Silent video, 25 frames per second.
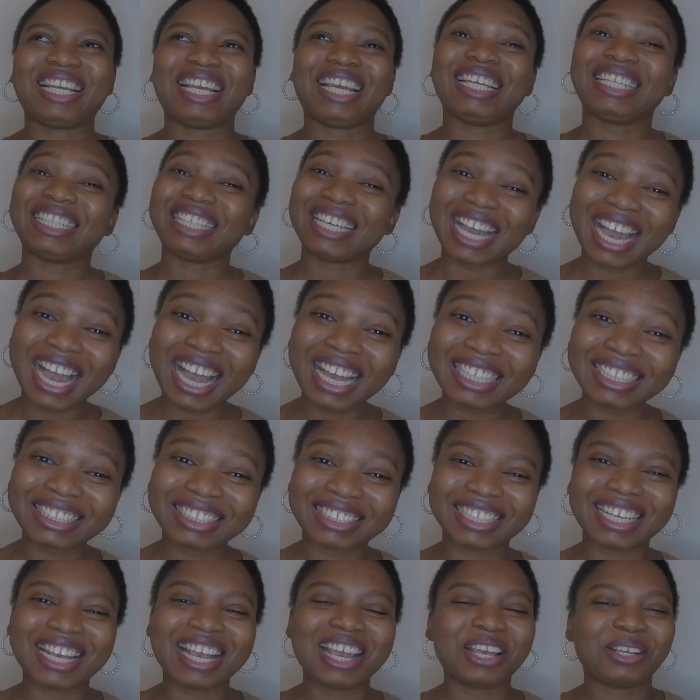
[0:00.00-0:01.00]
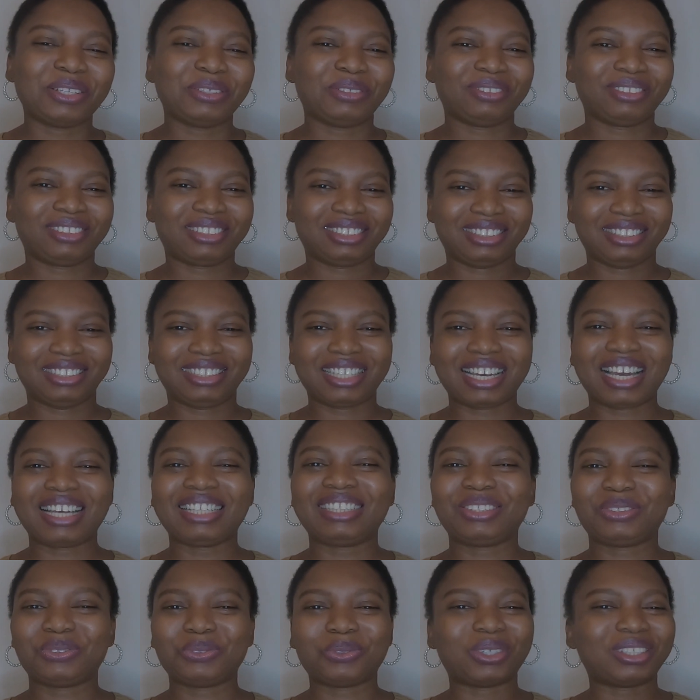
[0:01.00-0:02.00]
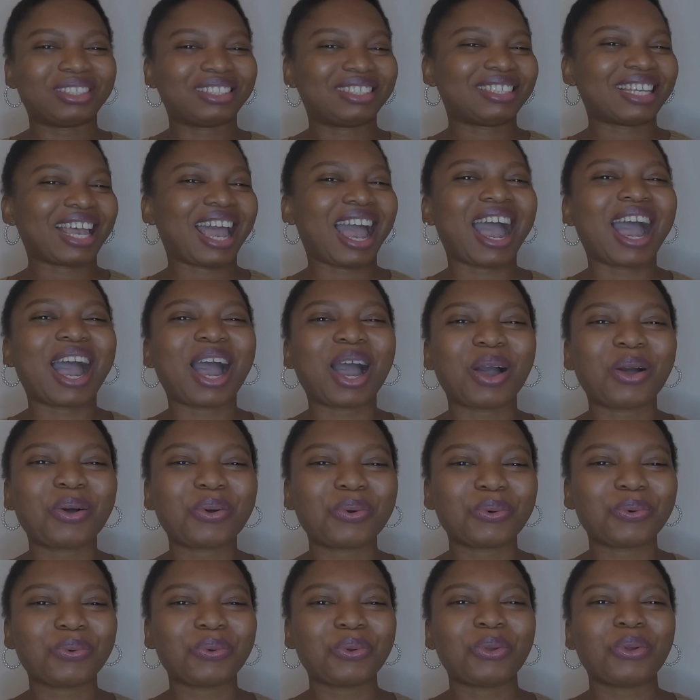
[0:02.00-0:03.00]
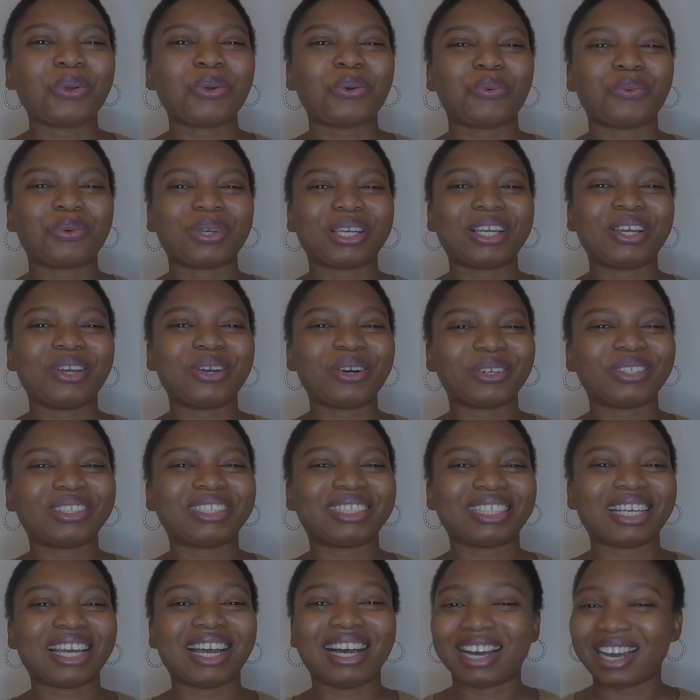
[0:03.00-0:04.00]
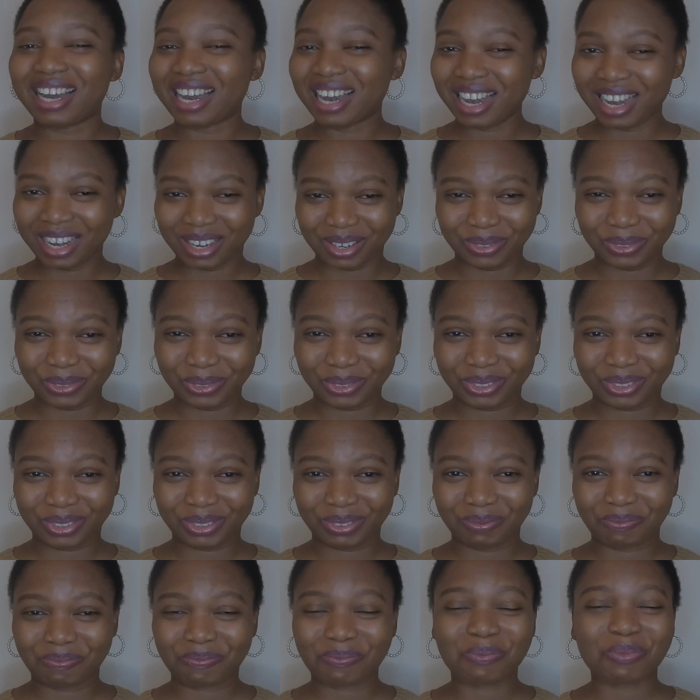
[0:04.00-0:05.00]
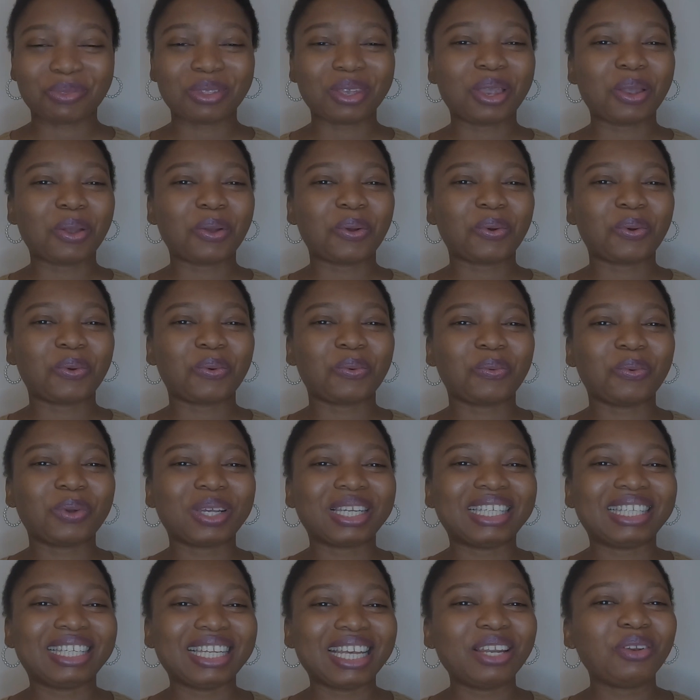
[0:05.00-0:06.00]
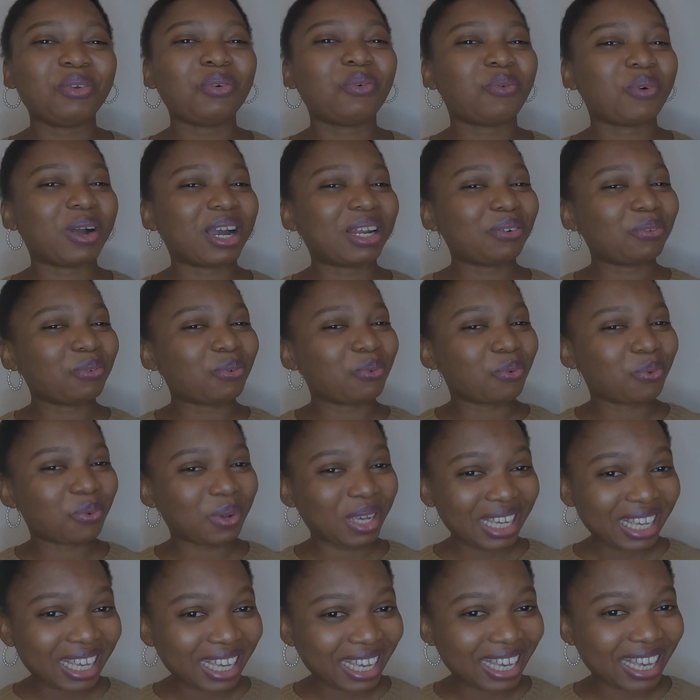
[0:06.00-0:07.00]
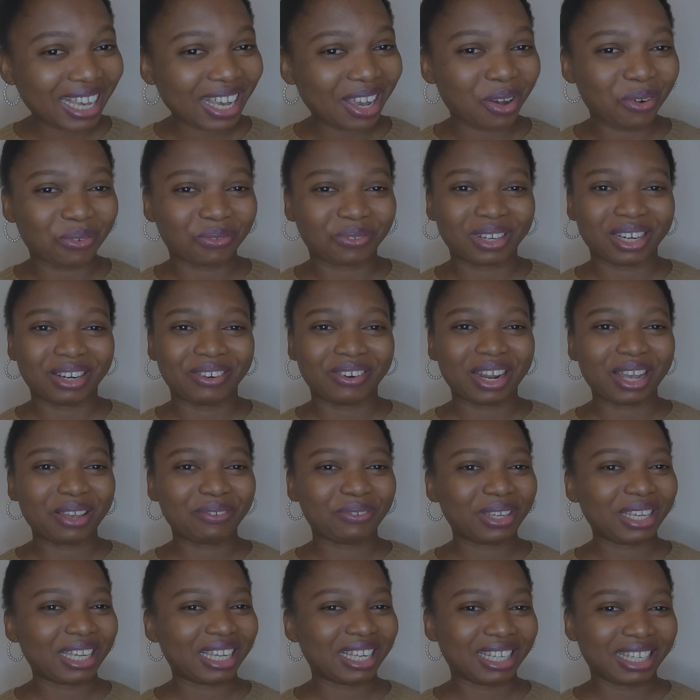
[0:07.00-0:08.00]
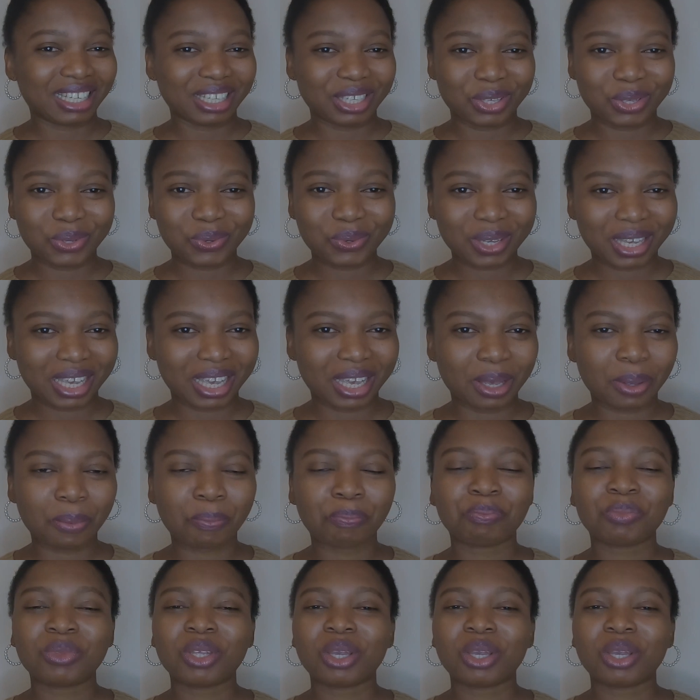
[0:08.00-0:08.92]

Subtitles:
And guys, that was how we got a house within 1 week of arriving in the UK,